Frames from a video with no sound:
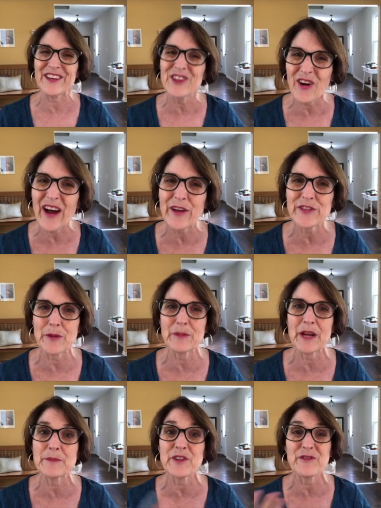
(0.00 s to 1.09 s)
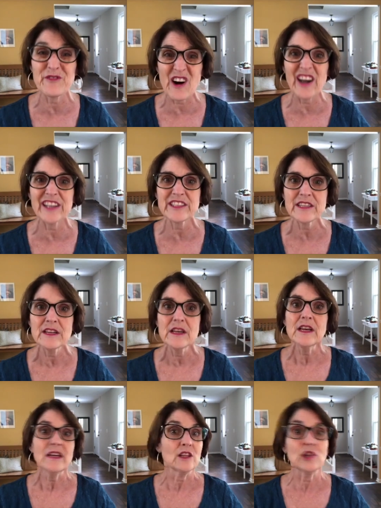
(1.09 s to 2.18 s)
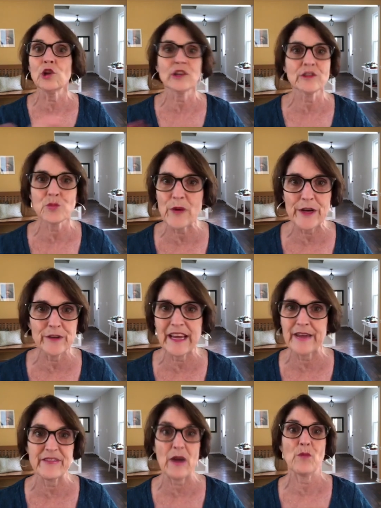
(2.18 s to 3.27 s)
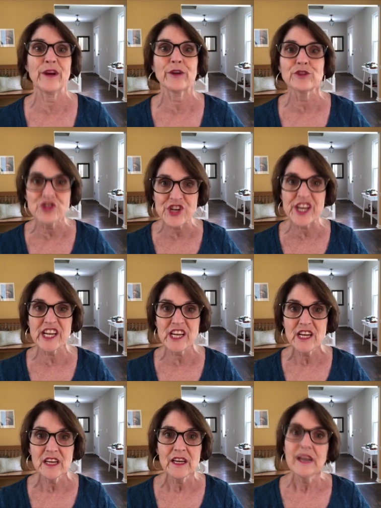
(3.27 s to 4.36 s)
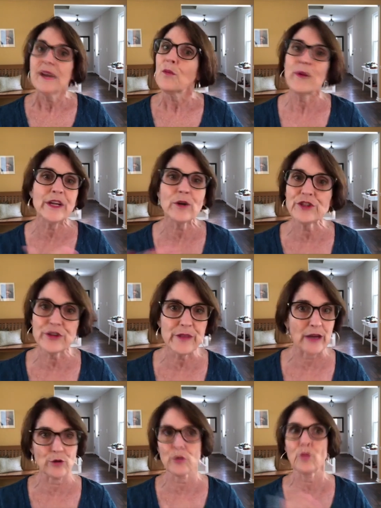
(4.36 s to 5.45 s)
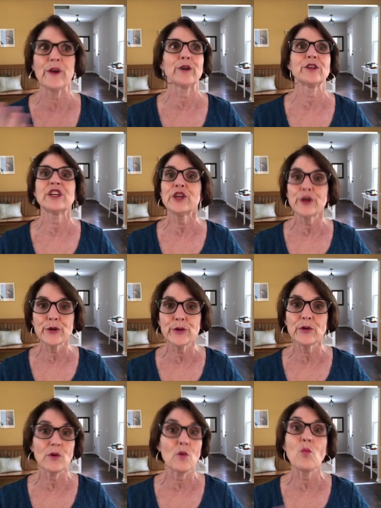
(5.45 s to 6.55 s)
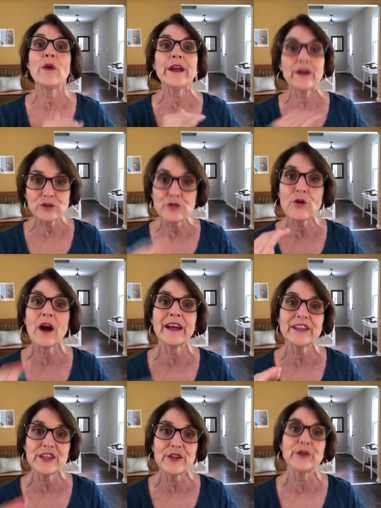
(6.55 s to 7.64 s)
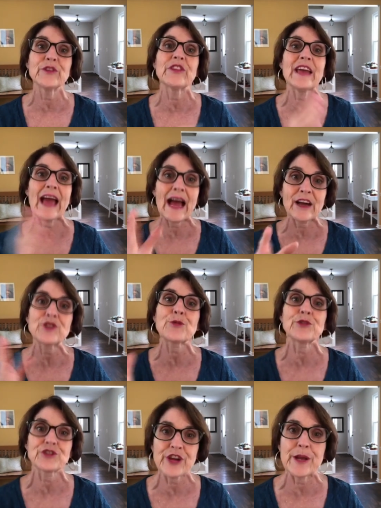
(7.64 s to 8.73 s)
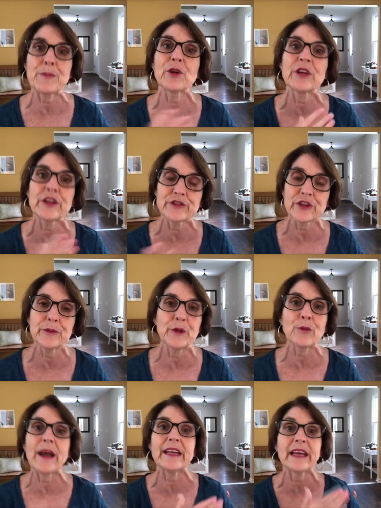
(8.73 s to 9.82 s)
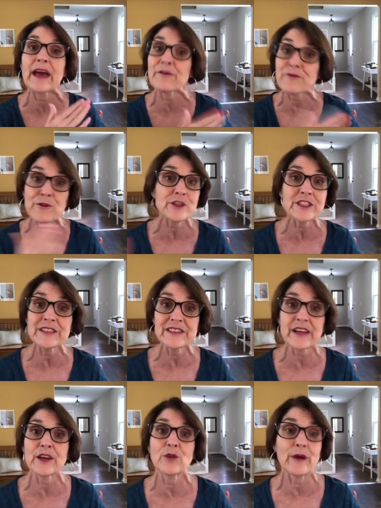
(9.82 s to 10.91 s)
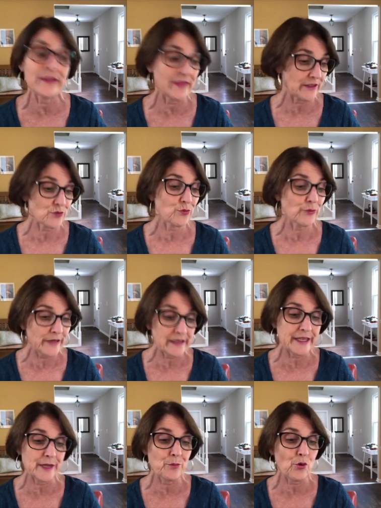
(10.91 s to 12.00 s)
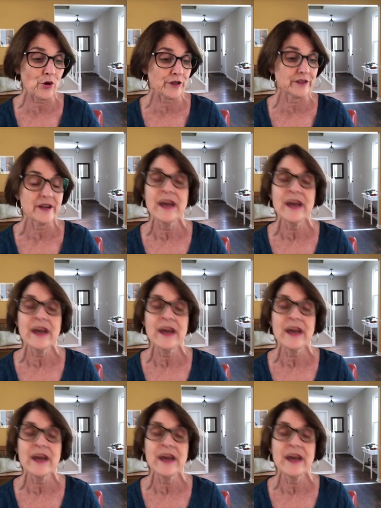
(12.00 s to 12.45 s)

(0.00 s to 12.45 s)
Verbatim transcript: You know how sometimes a font looks weird, they have that weird G? We don't do that, or the weird Q. We're trying to use the actual shape your kids are going to be writing. At 1st and 2nd grade, that's really important.